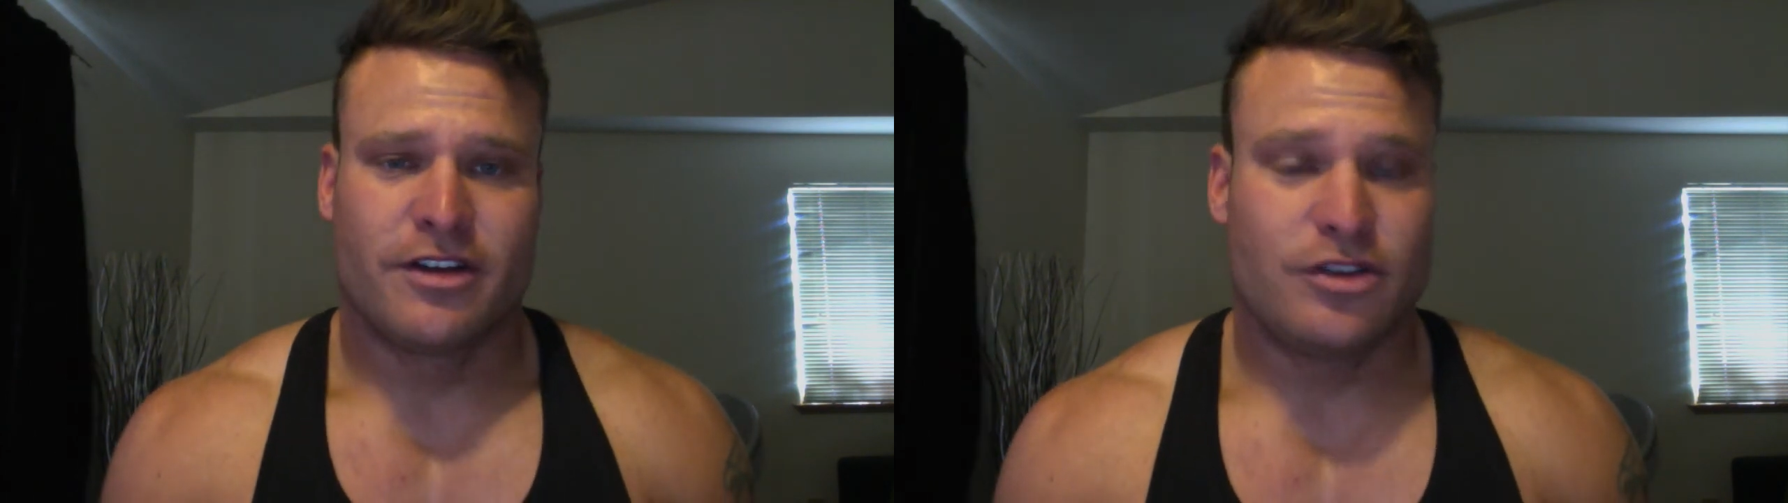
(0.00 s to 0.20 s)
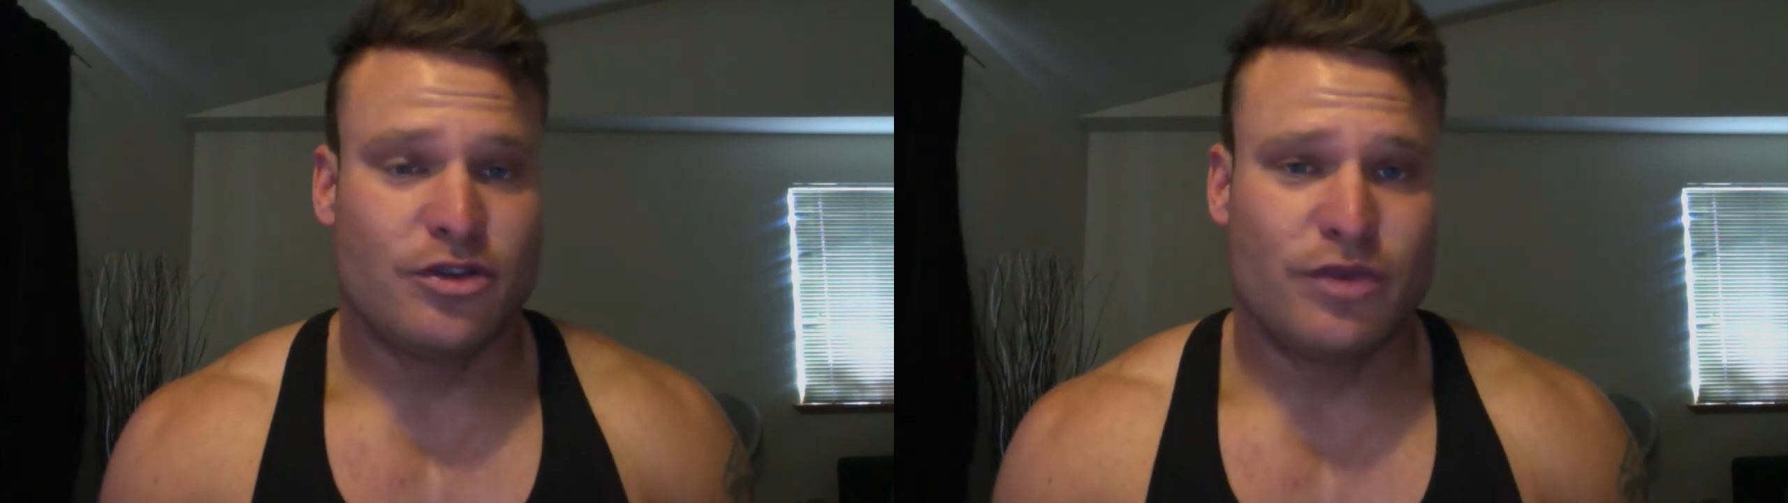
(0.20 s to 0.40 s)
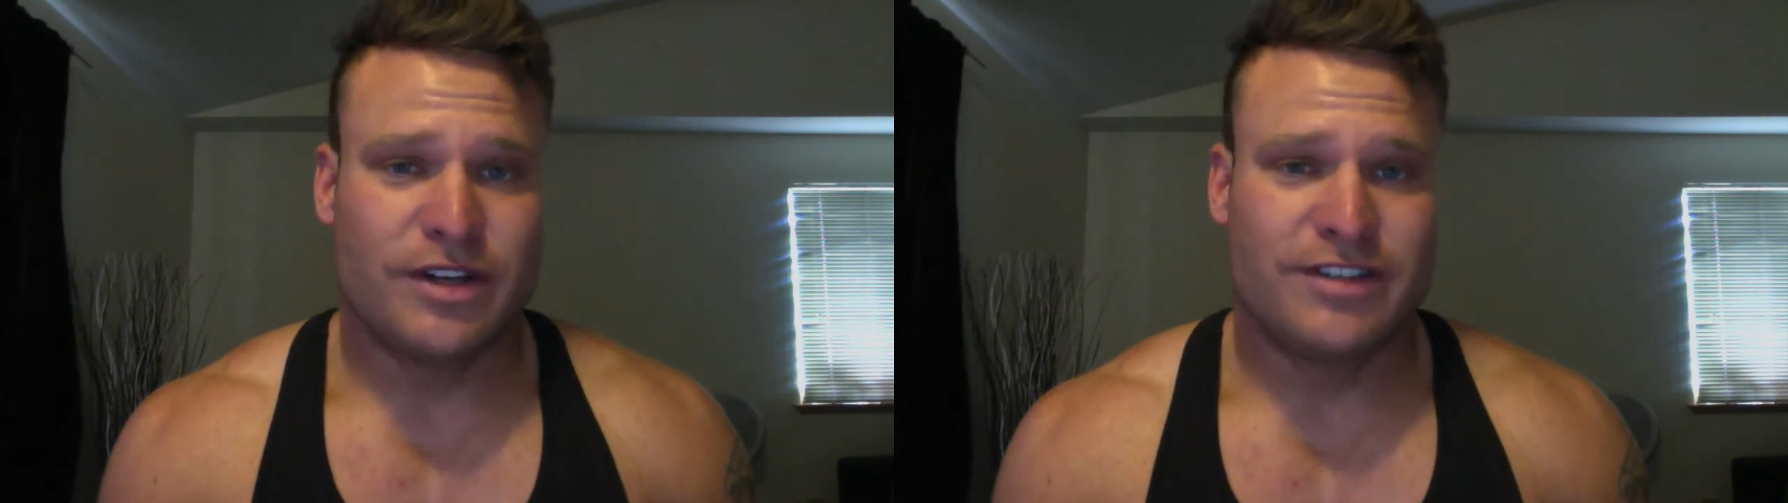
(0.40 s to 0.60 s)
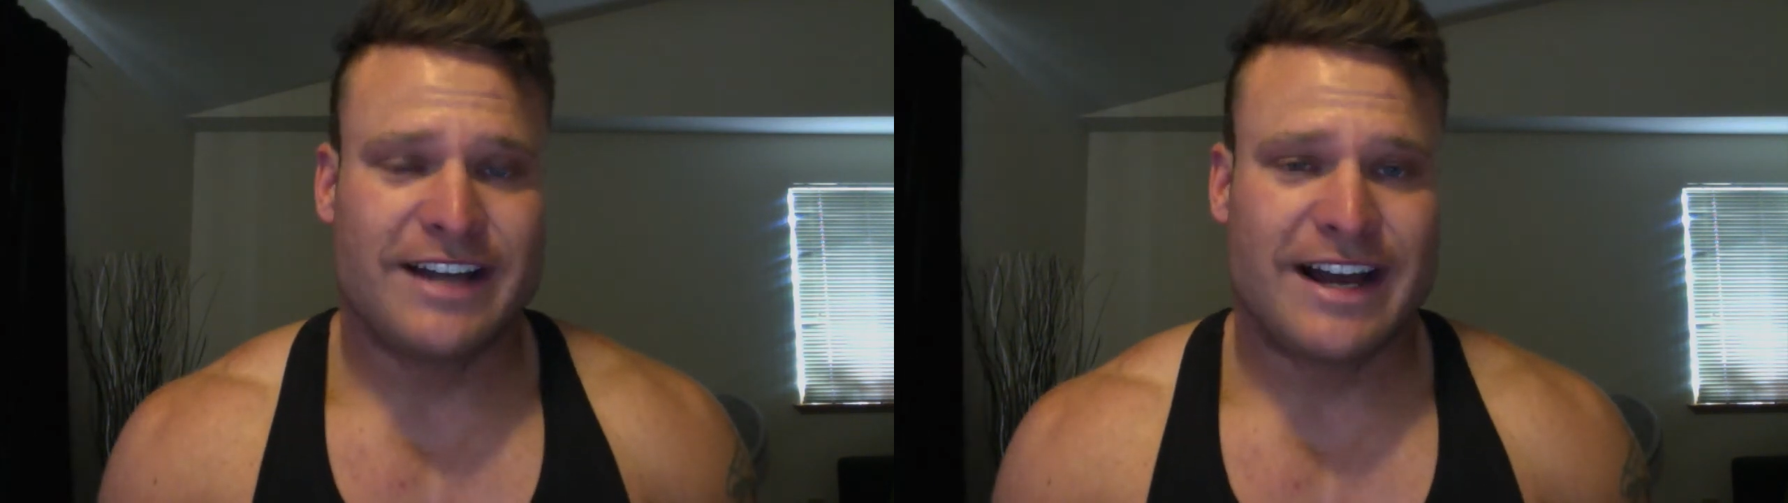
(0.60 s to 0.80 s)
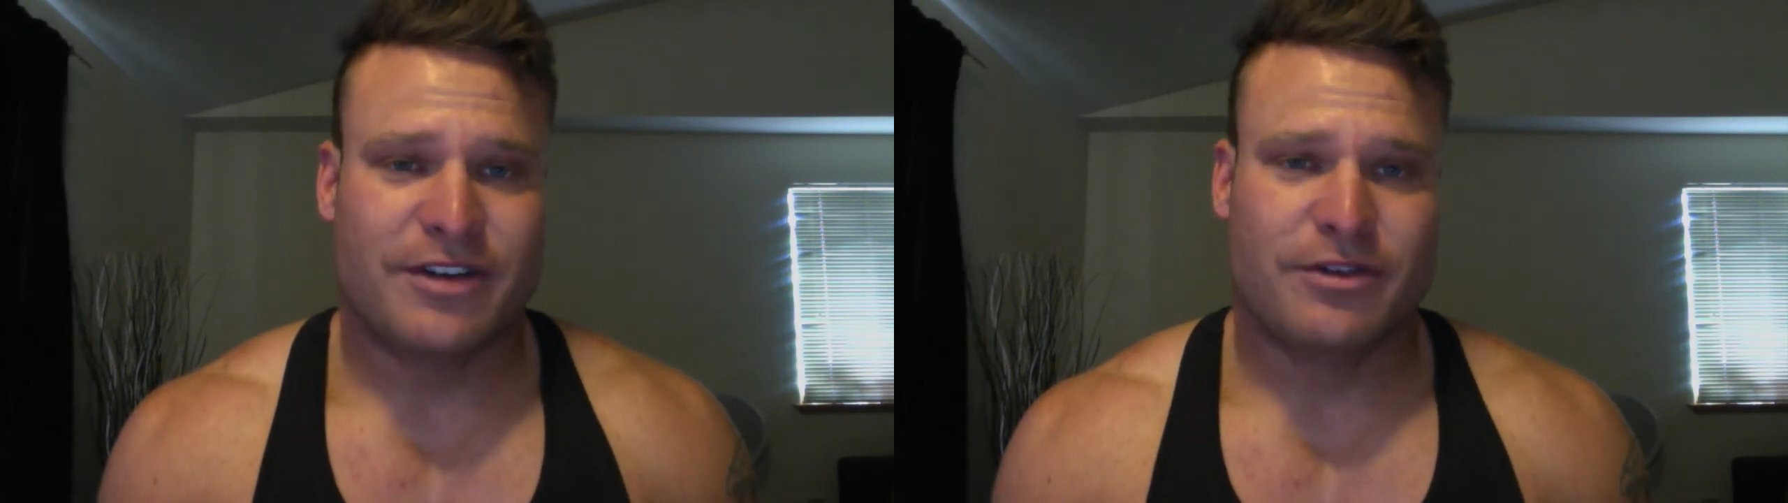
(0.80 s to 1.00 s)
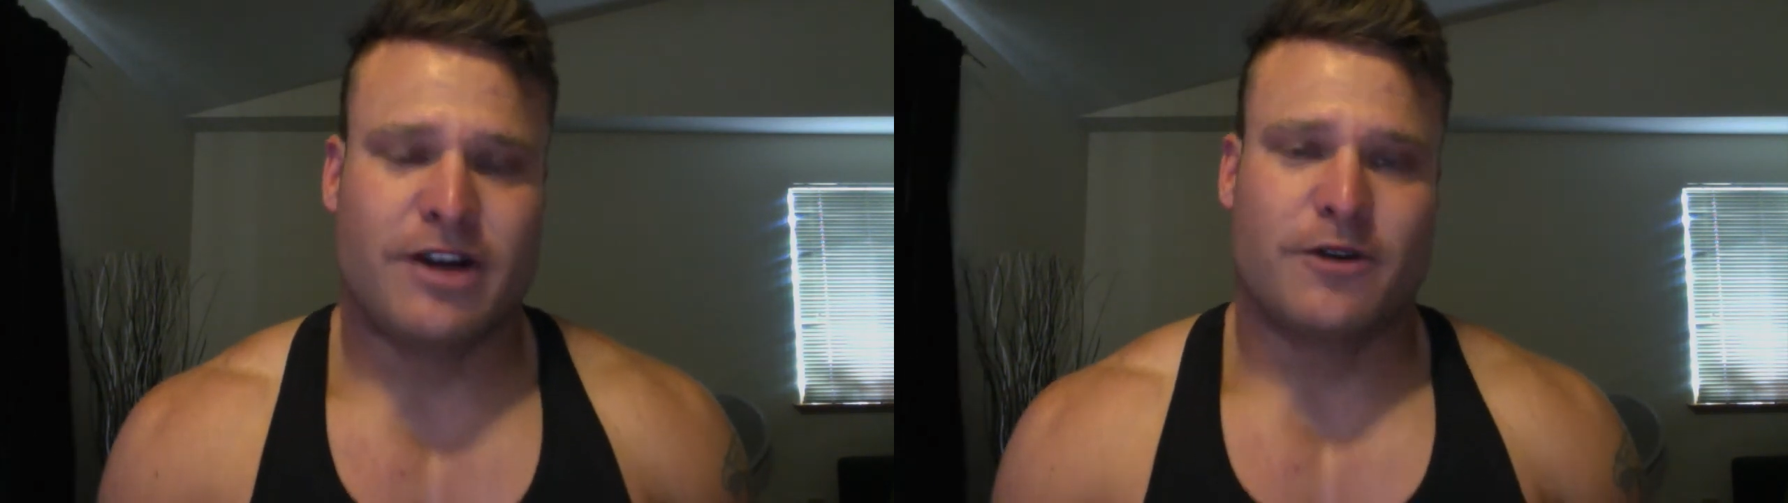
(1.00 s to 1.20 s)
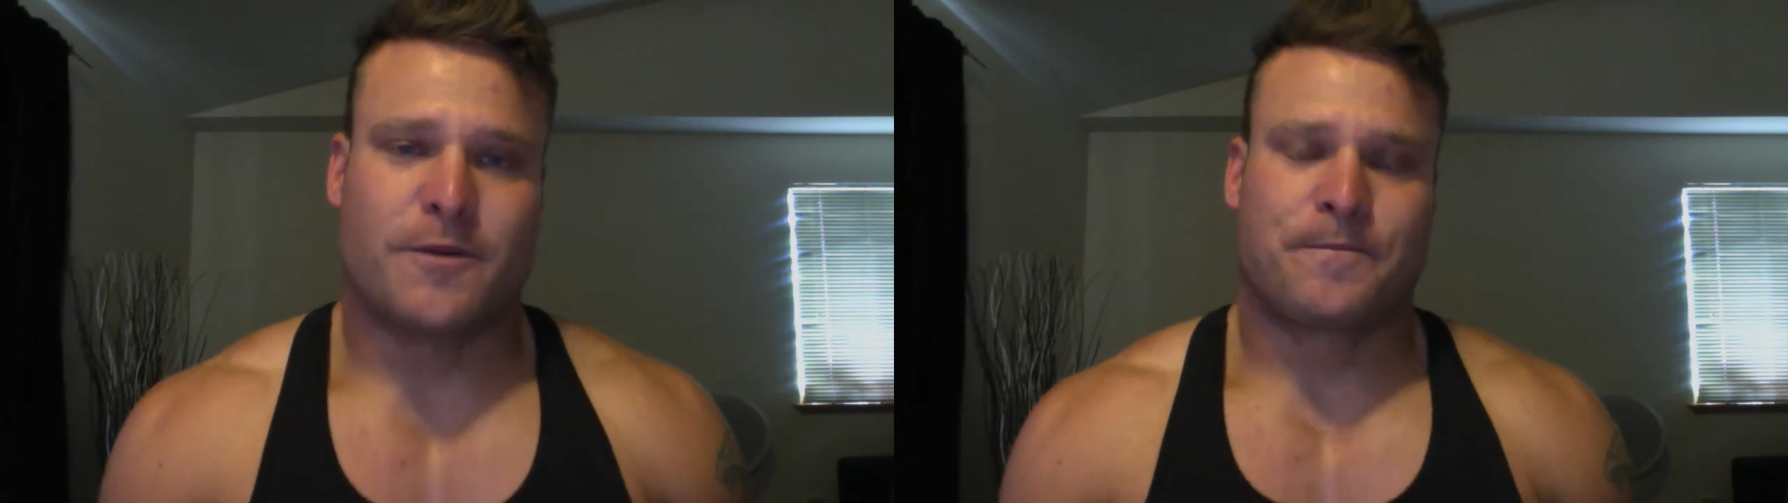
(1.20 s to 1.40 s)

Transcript: you will not grow.